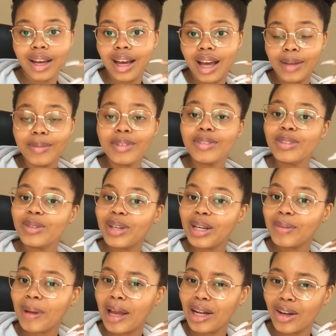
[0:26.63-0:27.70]
I'm even
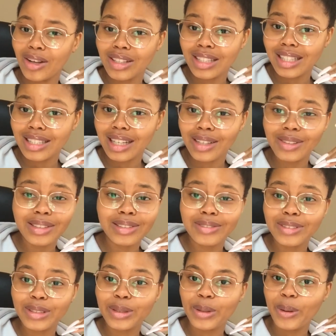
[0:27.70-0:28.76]
wearing my glasses. I don't
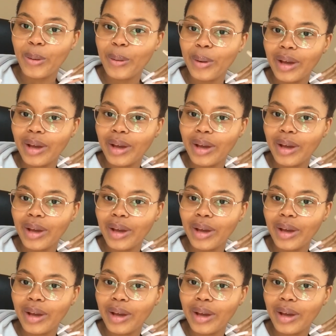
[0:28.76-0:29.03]
even know